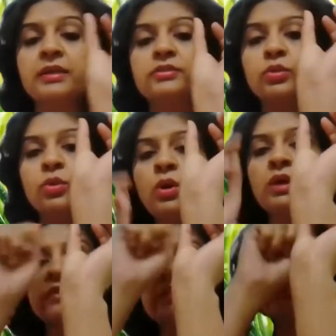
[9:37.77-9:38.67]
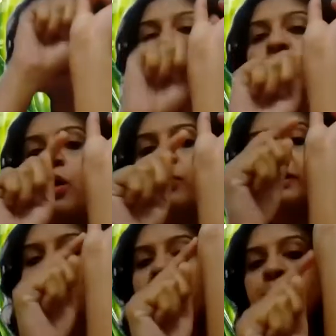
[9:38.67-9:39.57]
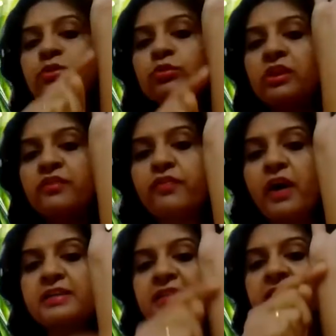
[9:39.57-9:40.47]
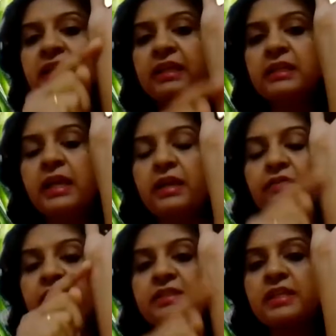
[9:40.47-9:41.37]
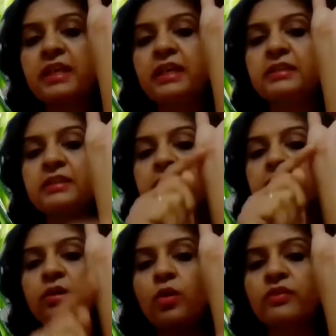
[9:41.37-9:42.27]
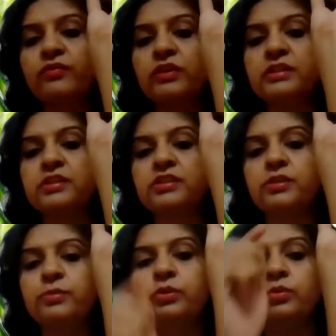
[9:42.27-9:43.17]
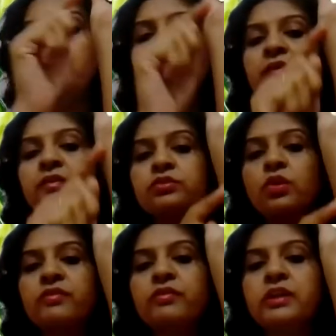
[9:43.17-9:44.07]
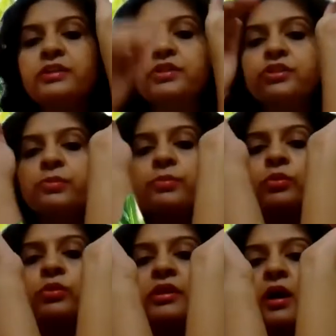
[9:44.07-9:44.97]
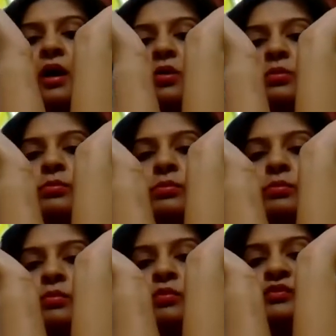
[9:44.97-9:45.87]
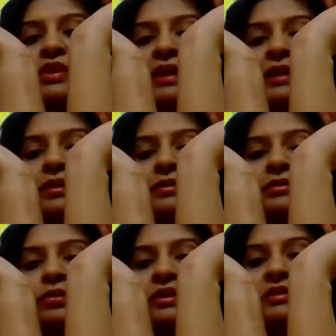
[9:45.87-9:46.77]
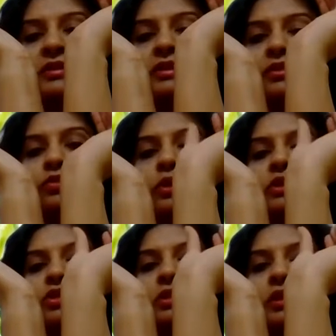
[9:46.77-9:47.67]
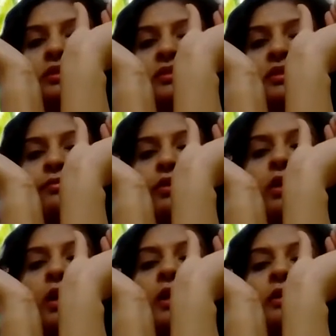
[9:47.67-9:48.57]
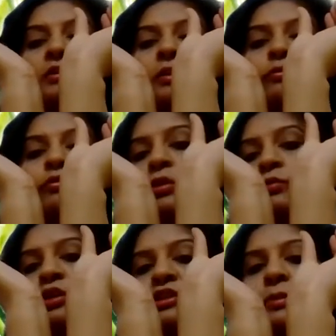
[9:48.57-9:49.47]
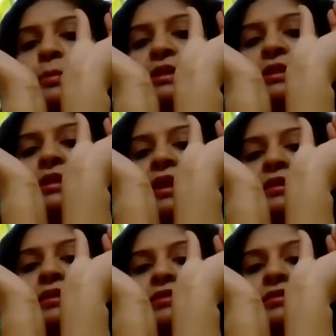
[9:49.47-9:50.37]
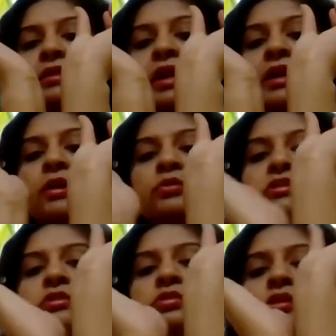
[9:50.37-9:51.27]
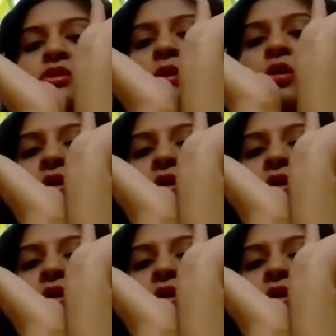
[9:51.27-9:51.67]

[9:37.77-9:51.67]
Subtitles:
So this is my Bowman capsule. If I say this is the convoluted tubule, this convoluted tubule now moves like this. You can see the structure is somewhere somewhat depicted like this. Now this is also a